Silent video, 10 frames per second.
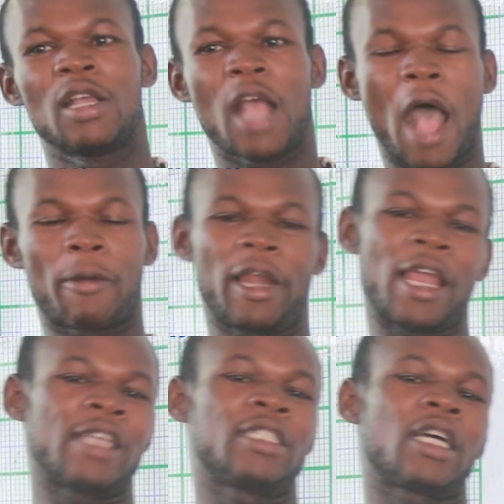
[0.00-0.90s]
I
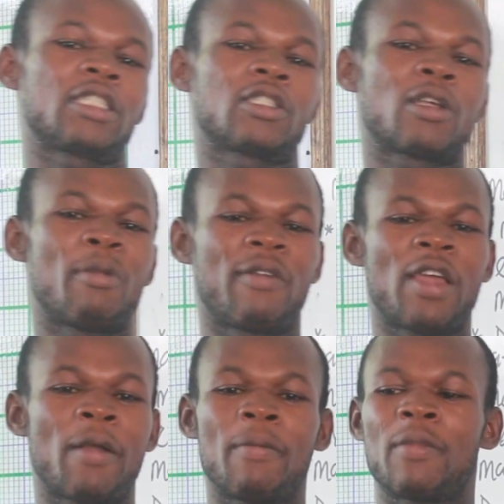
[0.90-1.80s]
realize that some of
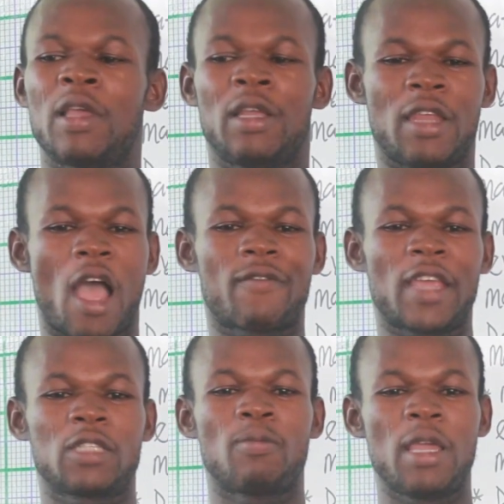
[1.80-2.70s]
them, they have
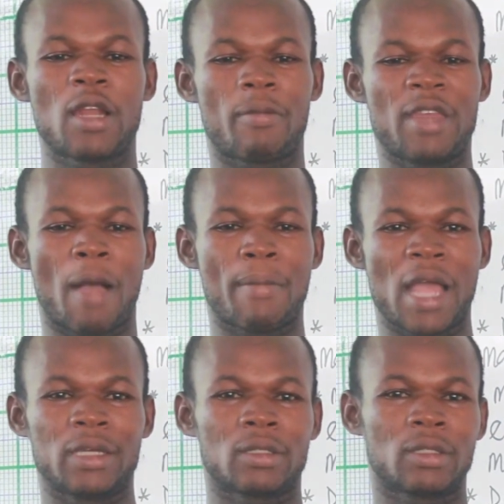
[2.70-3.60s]
just made up their
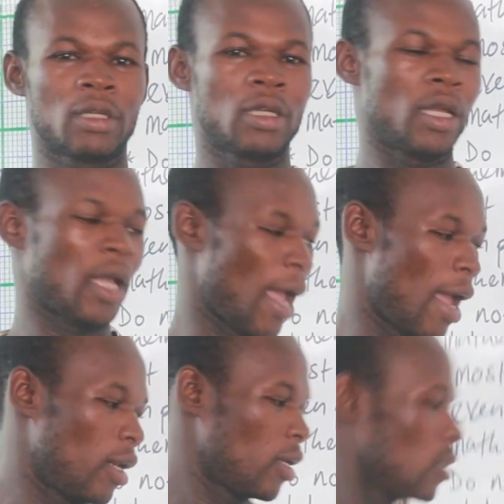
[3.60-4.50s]
mind,
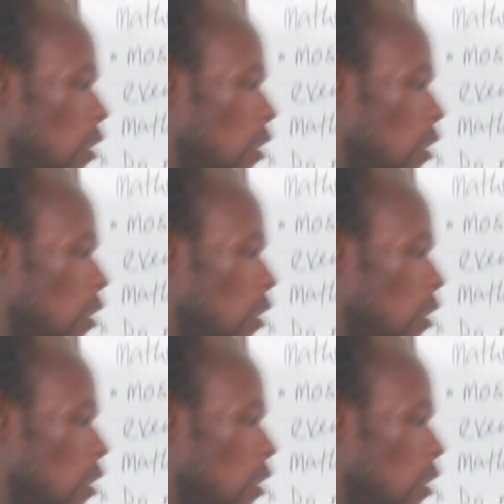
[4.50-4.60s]
and